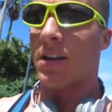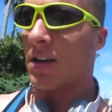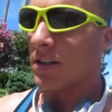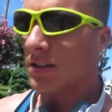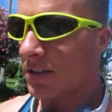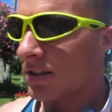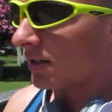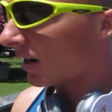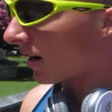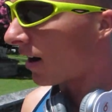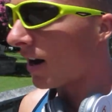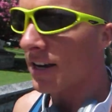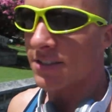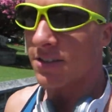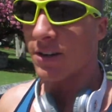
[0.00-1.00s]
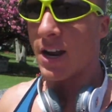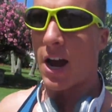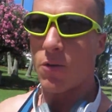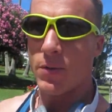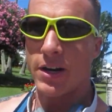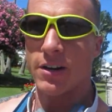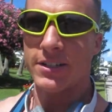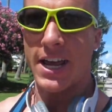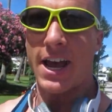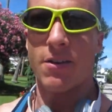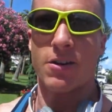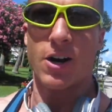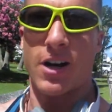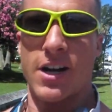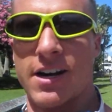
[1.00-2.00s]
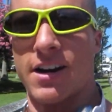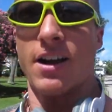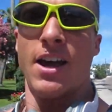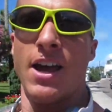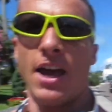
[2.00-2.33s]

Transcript: All right, so now we are down on